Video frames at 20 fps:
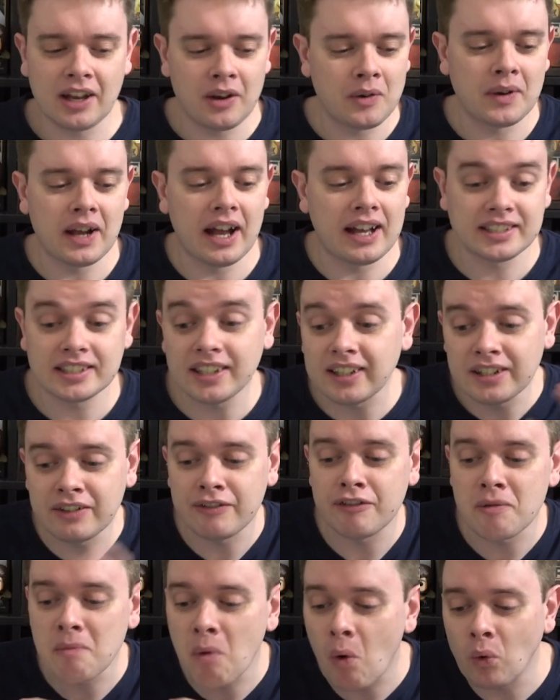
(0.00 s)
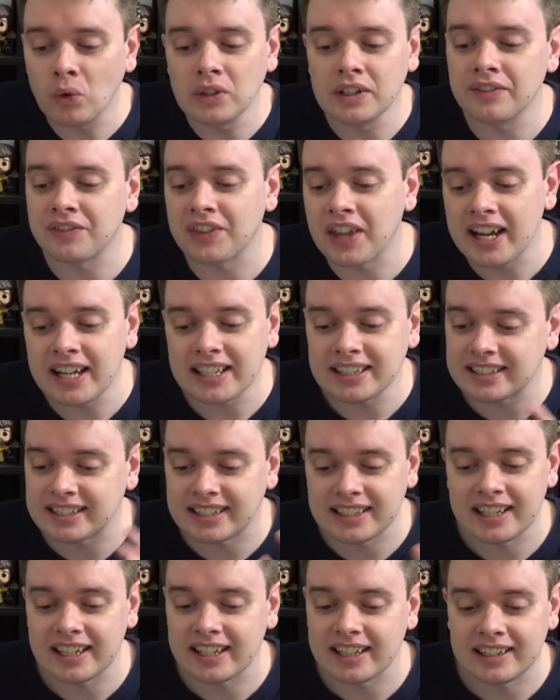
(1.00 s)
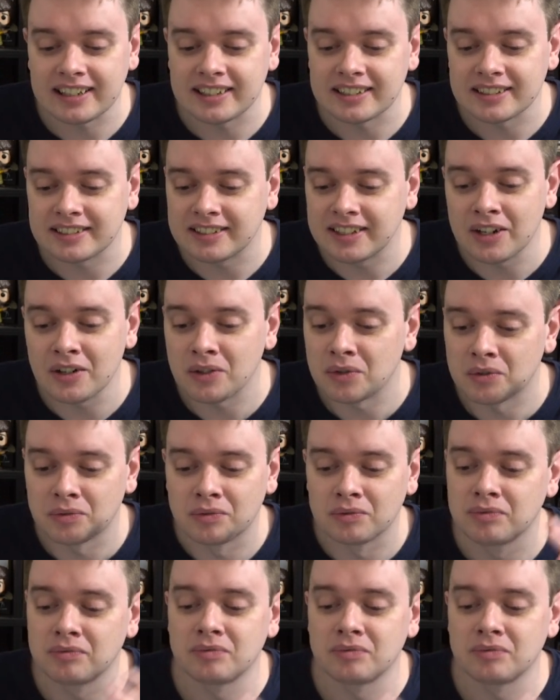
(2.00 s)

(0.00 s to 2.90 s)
you know, aside from all of that, uh, you know